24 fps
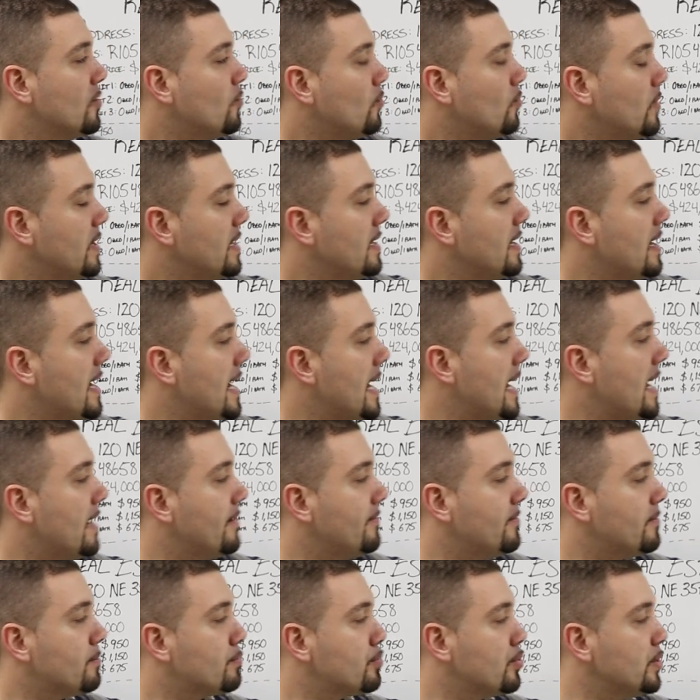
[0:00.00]
we
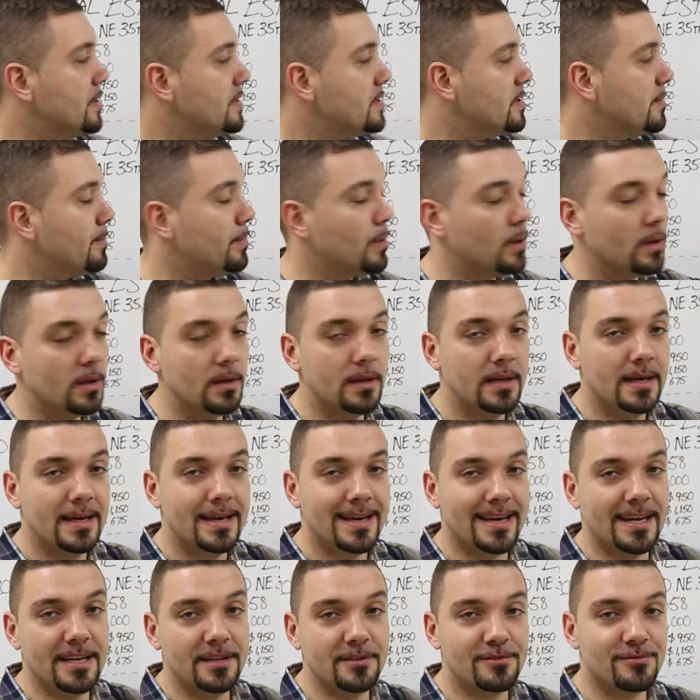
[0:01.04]
have principal,
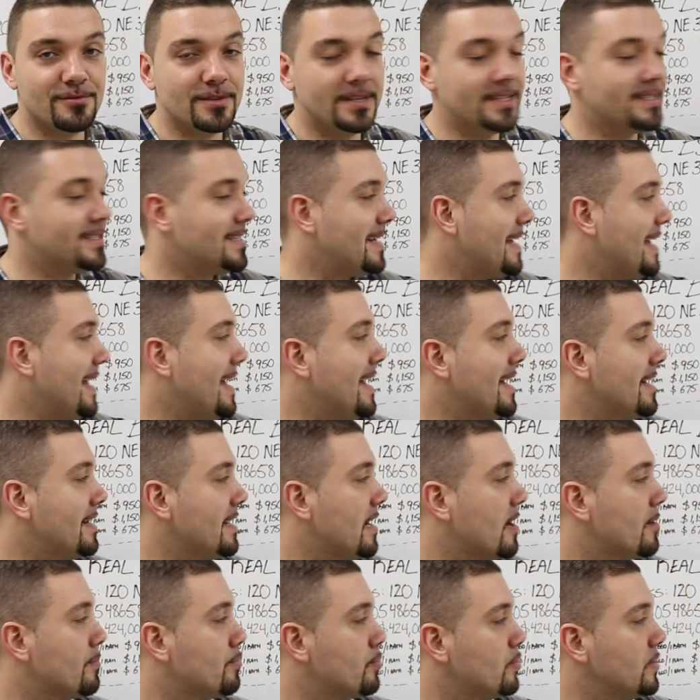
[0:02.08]
interest, and
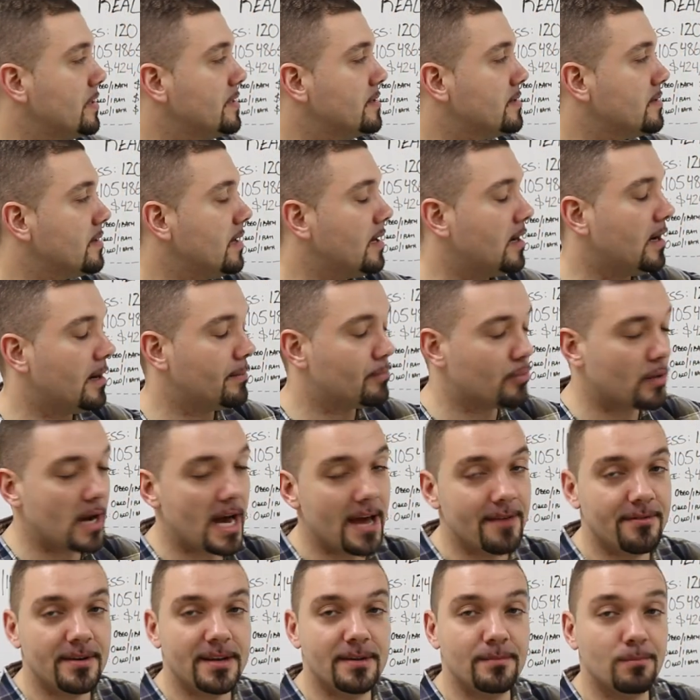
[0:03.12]
our prince uh,
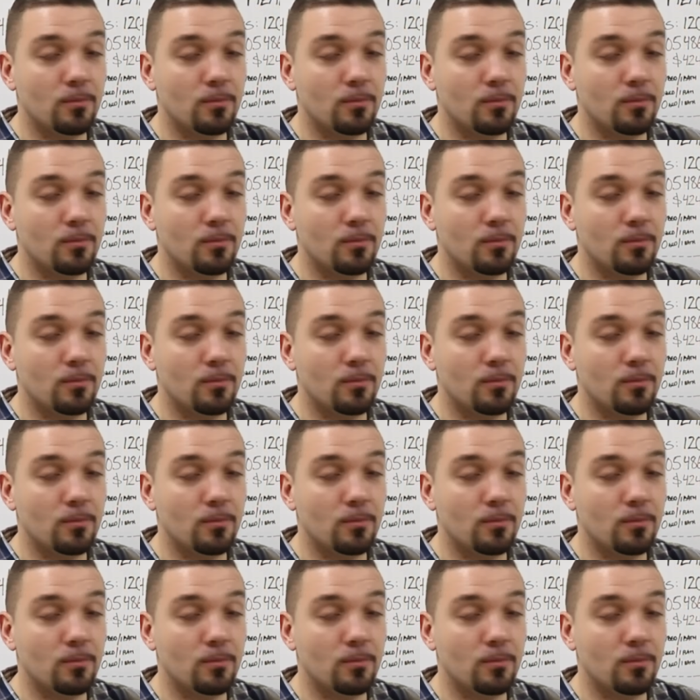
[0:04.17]
private